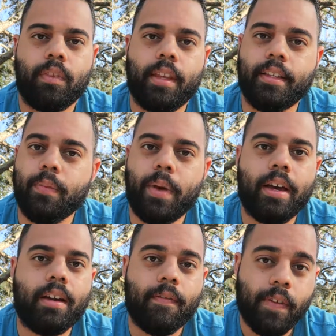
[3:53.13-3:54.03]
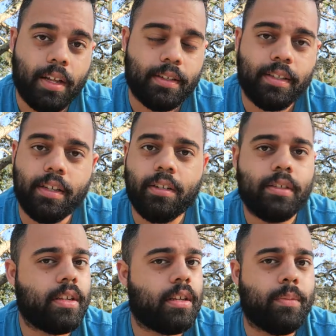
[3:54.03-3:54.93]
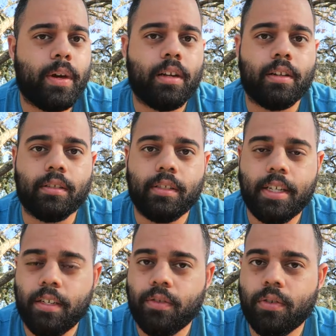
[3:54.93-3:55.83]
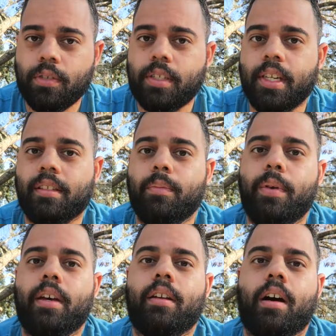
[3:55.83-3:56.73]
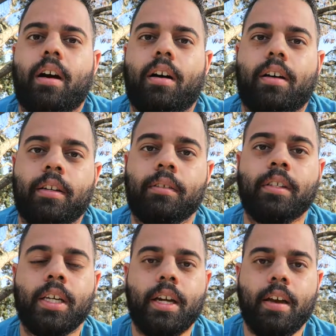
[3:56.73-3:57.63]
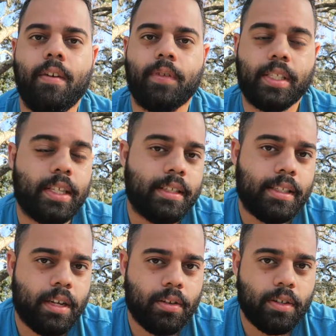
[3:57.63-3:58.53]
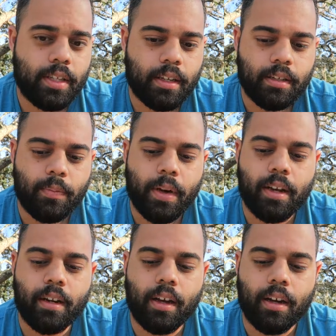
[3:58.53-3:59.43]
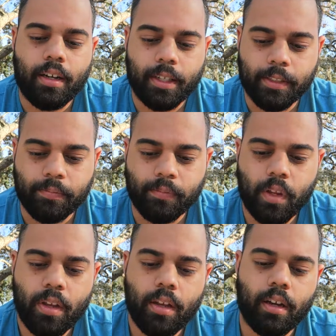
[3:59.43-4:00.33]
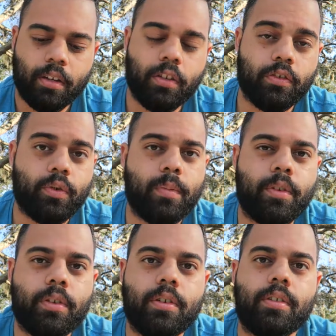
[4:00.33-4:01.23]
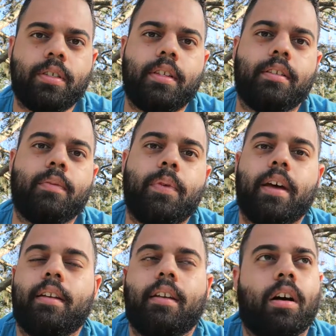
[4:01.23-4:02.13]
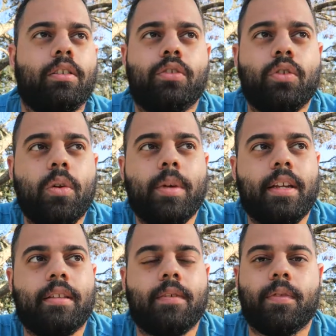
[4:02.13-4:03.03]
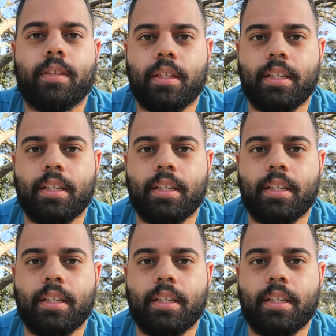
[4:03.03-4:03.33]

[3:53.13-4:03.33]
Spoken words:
They depend on volunteers, they depend on teachers, they depend on facilitators, they depend on contributors, they depend on so many different